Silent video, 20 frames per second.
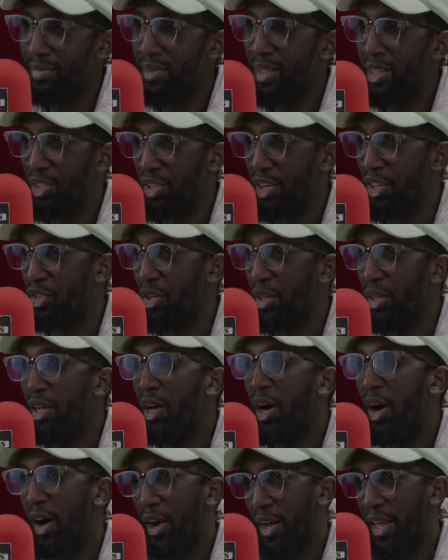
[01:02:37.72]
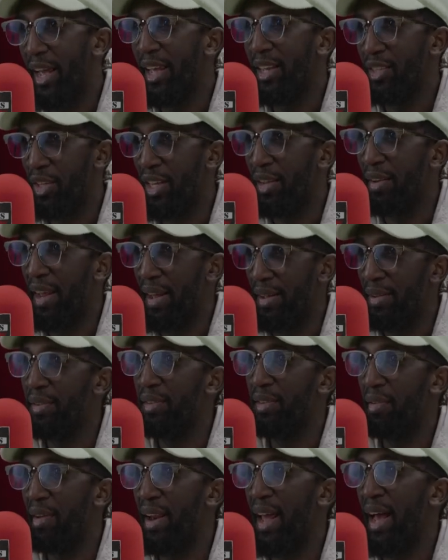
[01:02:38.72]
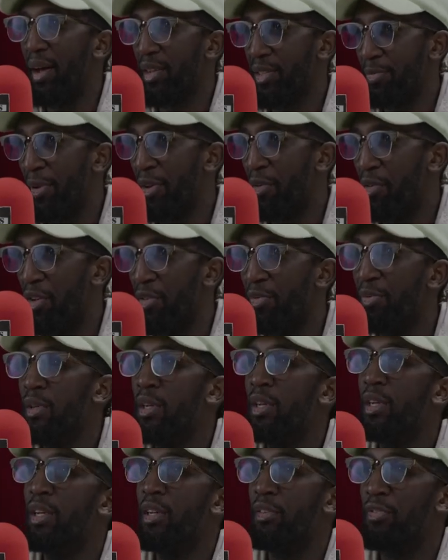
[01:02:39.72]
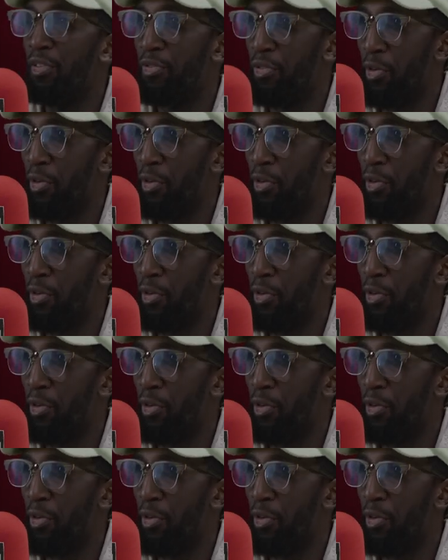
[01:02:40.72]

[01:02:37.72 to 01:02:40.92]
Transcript: Yeah. So oh, okay, so they're in, they're in the house, but they're on the fifth